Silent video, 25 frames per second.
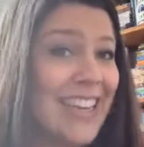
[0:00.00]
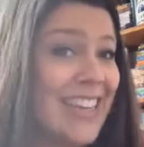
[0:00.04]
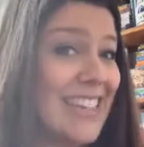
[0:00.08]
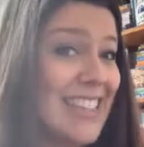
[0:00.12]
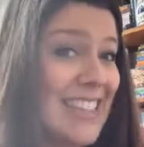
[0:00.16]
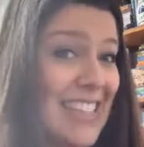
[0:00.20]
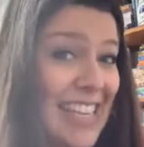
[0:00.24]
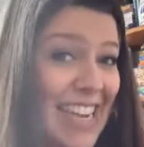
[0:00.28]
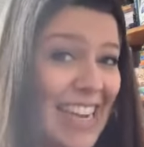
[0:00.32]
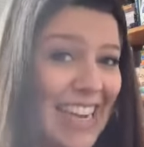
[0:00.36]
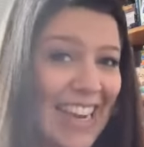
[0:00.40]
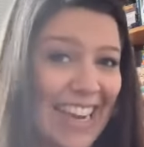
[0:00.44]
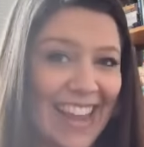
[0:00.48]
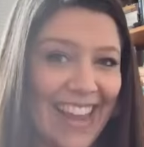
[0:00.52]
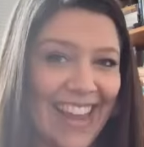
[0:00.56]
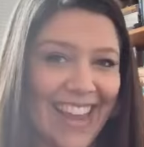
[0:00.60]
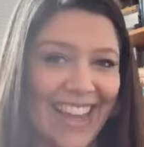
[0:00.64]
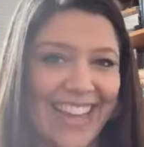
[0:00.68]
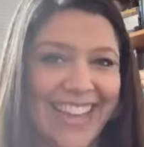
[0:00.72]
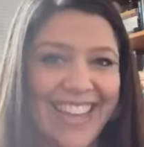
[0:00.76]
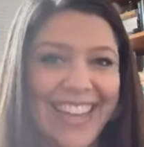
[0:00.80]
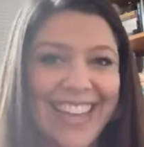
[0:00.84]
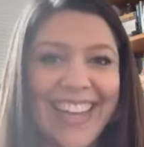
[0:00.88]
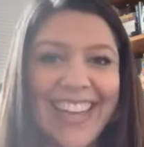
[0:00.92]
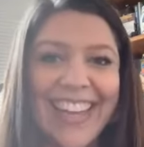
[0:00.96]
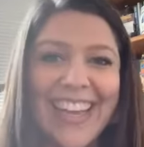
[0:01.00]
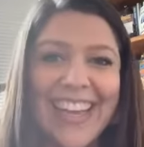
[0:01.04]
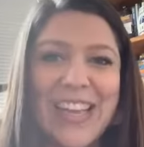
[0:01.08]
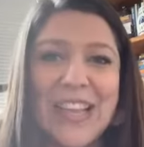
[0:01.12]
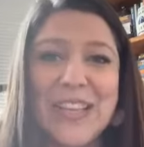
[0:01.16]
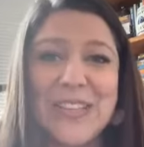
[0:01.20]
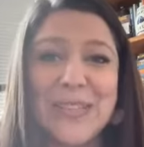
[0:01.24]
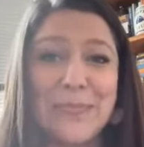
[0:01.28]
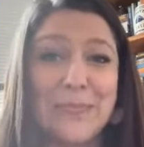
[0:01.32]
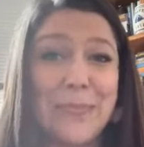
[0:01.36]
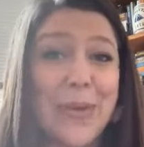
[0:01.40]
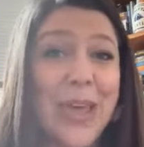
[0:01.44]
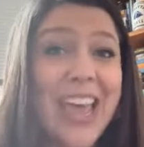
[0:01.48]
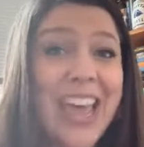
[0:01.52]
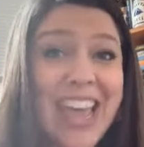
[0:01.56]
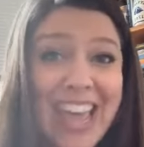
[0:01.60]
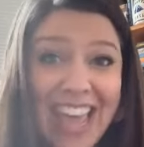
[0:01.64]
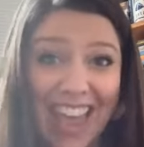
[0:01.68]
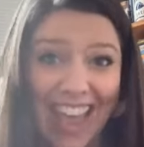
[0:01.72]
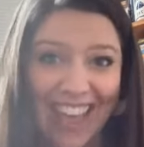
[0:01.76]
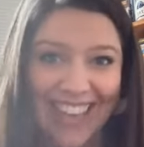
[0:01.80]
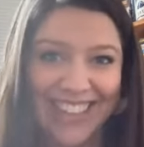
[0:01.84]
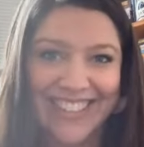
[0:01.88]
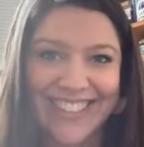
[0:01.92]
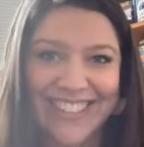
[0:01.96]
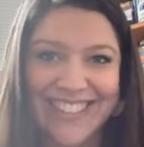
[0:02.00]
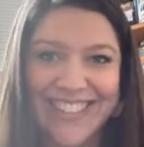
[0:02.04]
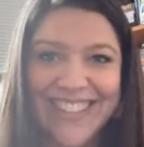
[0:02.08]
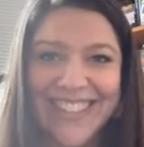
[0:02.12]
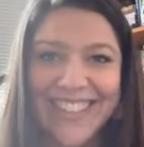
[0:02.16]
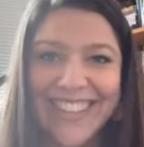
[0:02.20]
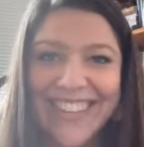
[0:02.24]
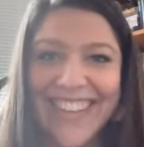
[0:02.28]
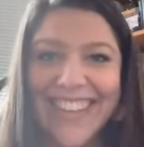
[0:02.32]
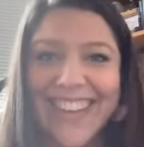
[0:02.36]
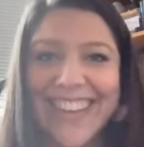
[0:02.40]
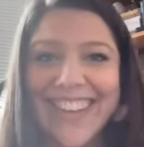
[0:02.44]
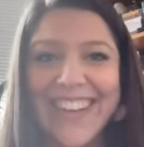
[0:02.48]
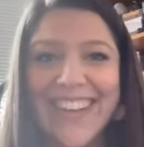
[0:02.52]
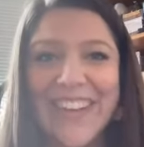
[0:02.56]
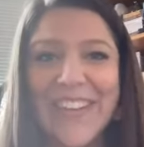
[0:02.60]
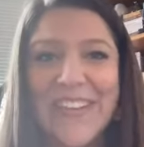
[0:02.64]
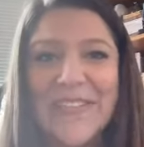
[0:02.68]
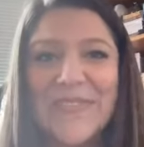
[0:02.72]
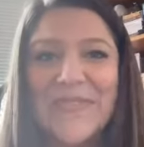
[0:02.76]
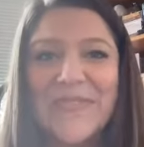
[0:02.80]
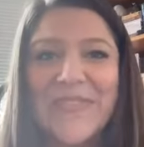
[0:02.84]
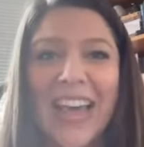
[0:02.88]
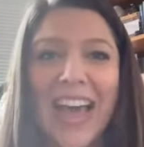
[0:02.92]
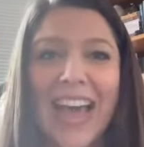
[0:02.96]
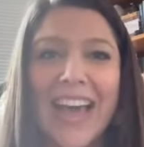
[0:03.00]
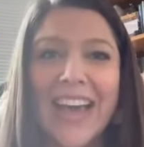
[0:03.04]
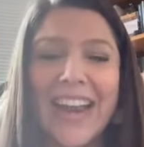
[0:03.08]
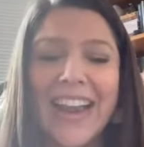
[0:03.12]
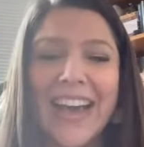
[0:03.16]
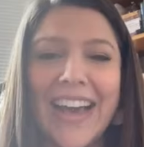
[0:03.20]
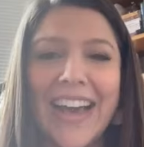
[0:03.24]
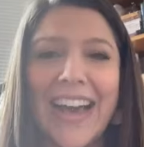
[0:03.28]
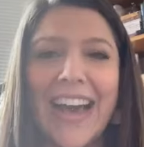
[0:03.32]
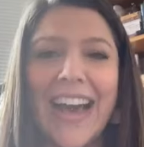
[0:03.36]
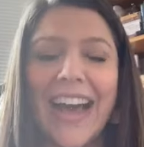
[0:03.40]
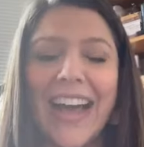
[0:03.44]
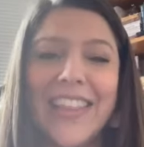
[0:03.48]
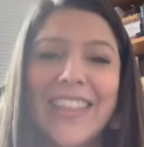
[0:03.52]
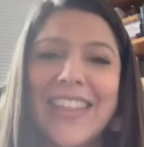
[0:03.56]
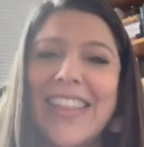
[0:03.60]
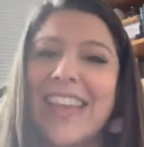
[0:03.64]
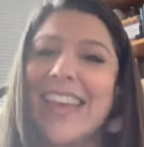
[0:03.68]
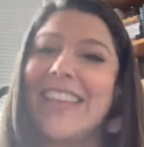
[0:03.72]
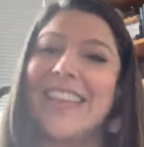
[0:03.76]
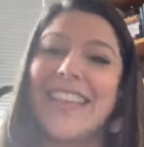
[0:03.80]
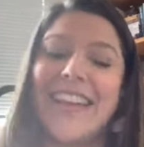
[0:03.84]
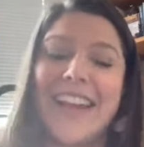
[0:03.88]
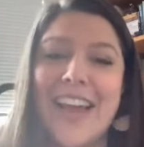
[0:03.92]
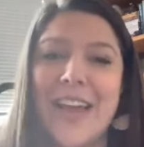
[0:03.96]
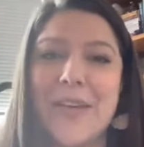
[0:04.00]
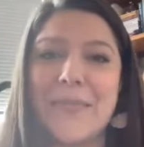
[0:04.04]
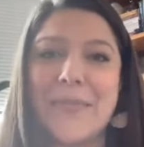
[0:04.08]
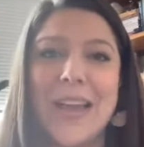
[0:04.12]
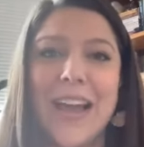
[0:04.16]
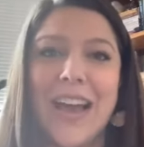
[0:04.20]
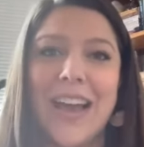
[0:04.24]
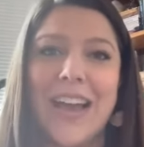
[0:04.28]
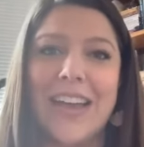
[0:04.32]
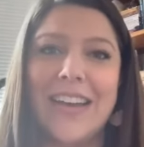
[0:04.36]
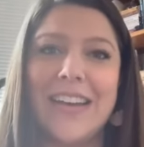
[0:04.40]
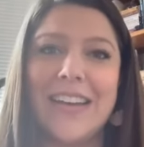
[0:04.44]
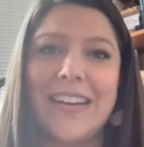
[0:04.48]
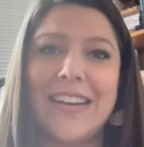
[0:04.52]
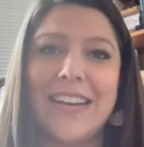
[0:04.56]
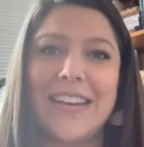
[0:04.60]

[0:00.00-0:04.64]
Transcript: Tina is pissed that I think that I'm not,